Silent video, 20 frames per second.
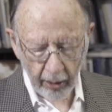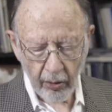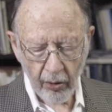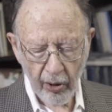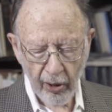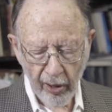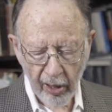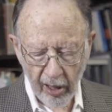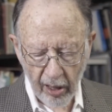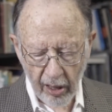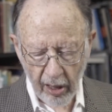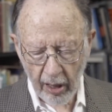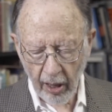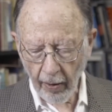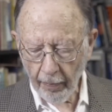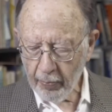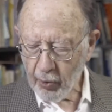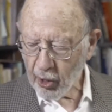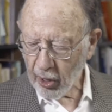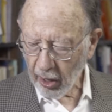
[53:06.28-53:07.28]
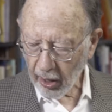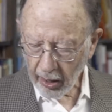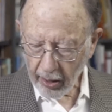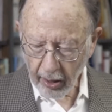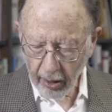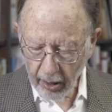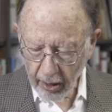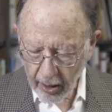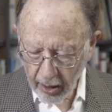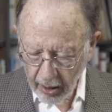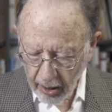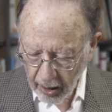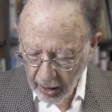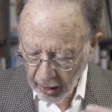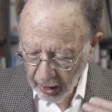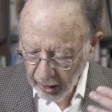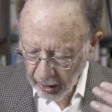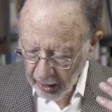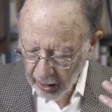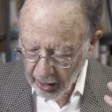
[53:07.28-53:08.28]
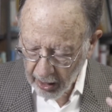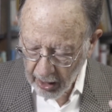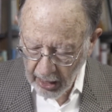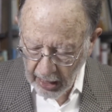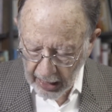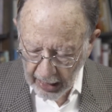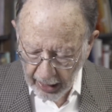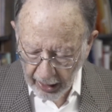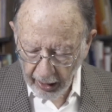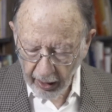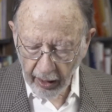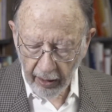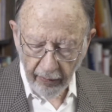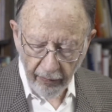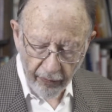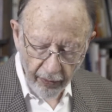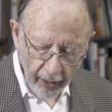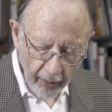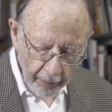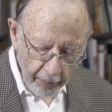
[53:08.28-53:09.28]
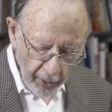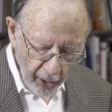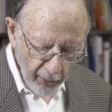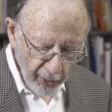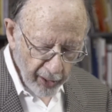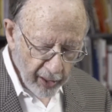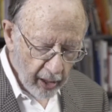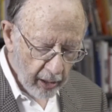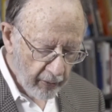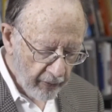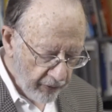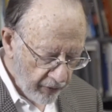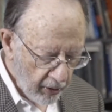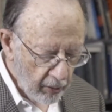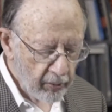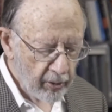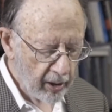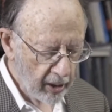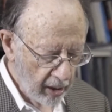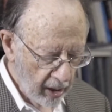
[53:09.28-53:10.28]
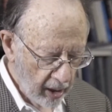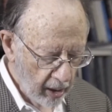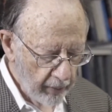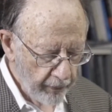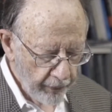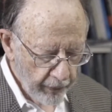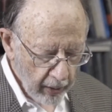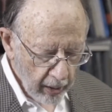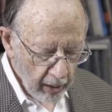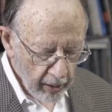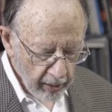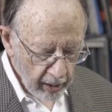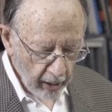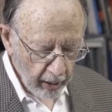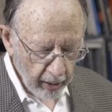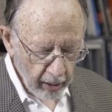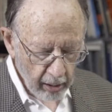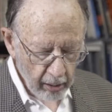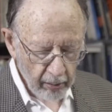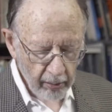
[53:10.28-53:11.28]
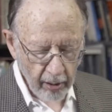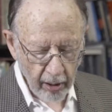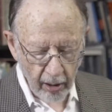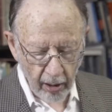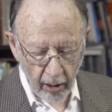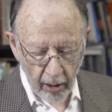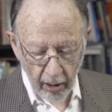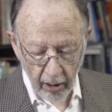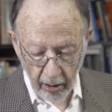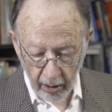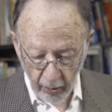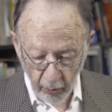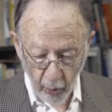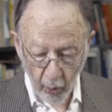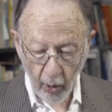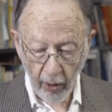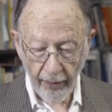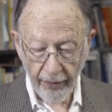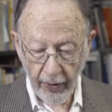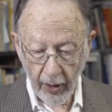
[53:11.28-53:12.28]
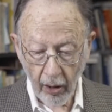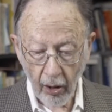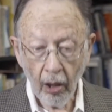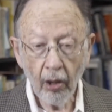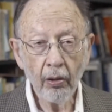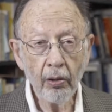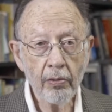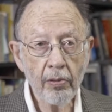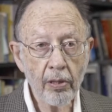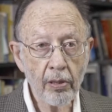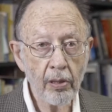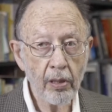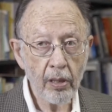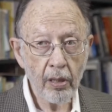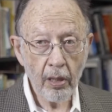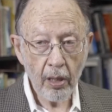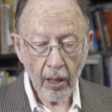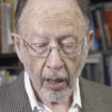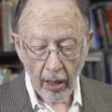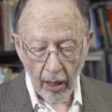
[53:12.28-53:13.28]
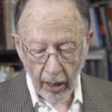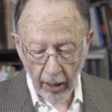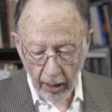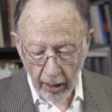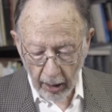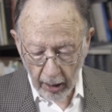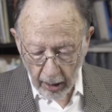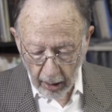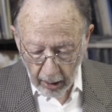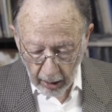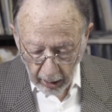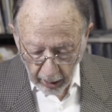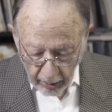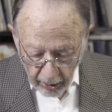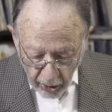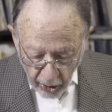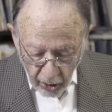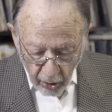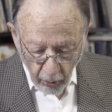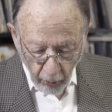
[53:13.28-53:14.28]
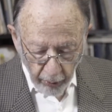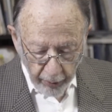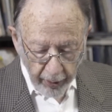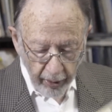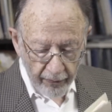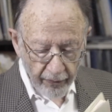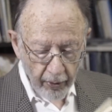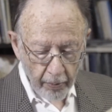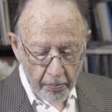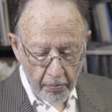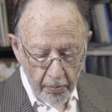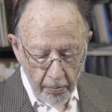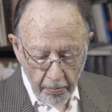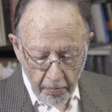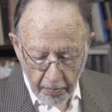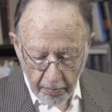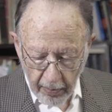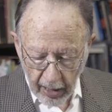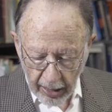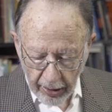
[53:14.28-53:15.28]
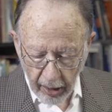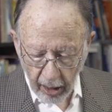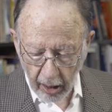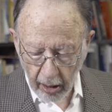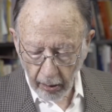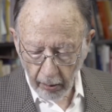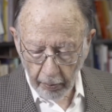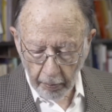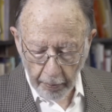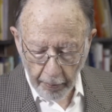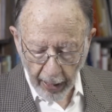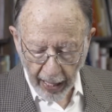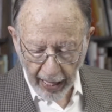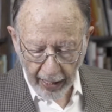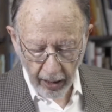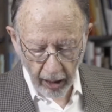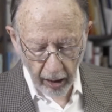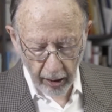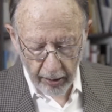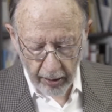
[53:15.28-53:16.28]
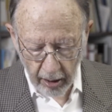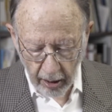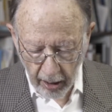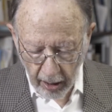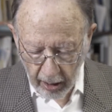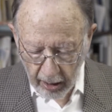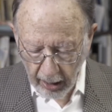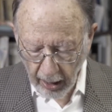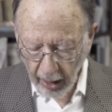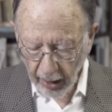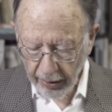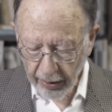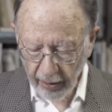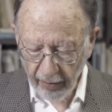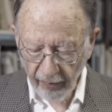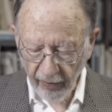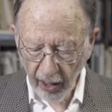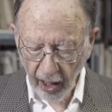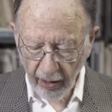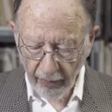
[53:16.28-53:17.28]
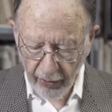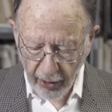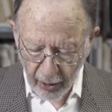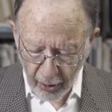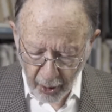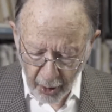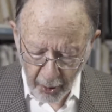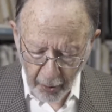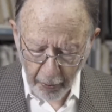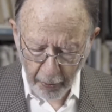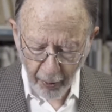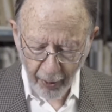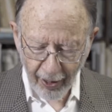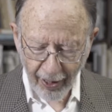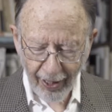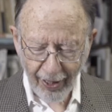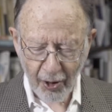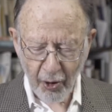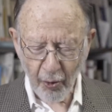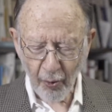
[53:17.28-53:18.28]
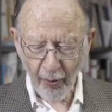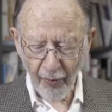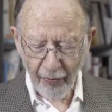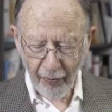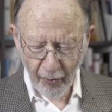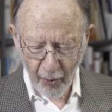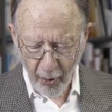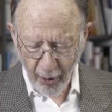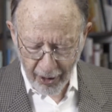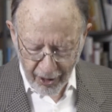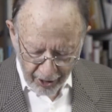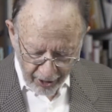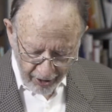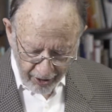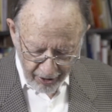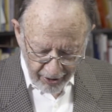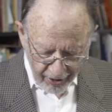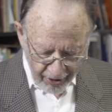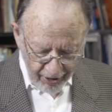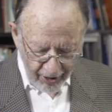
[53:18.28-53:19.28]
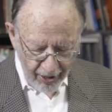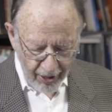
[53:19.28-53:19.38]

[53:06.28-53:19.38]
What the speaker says: to his subject a Native American folktale titled The War of the Ghosts, a story of a mythical battle to the death involving supernatural forces,